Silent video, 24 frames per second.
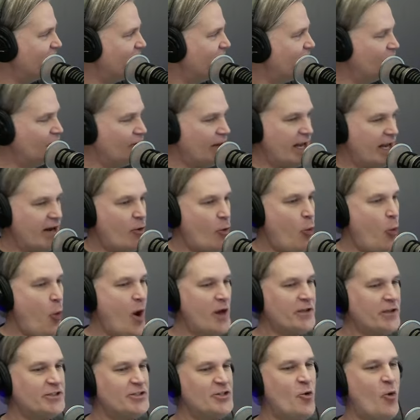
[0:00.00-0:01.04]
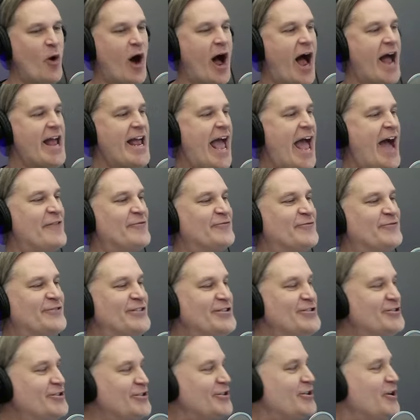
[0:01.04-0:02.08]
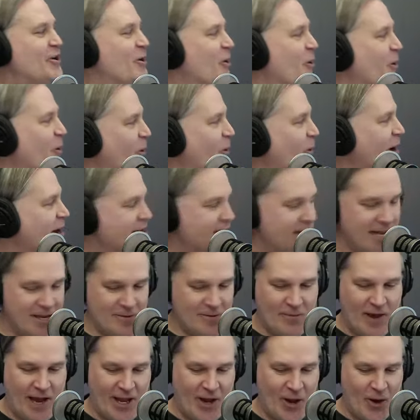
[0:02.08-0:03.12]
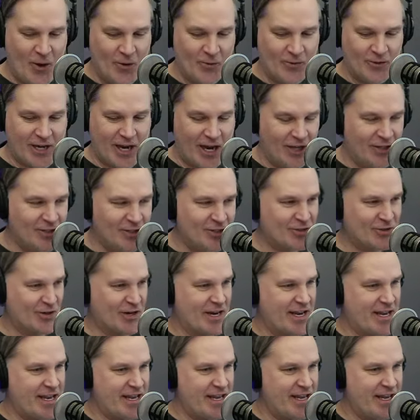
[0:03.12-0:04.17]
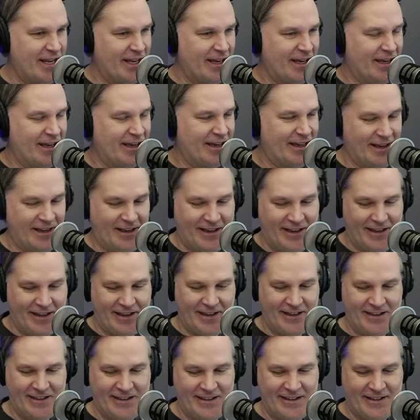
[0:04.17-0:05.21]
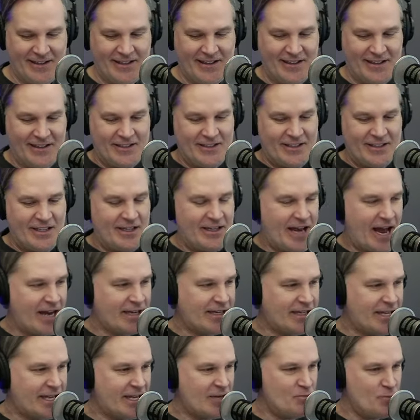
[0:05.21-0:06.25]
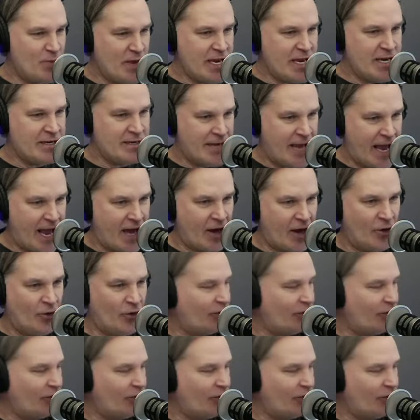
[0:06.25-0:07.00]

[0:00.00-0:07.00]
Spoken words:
you're like, what do I have to do in my own country to not get beaten out?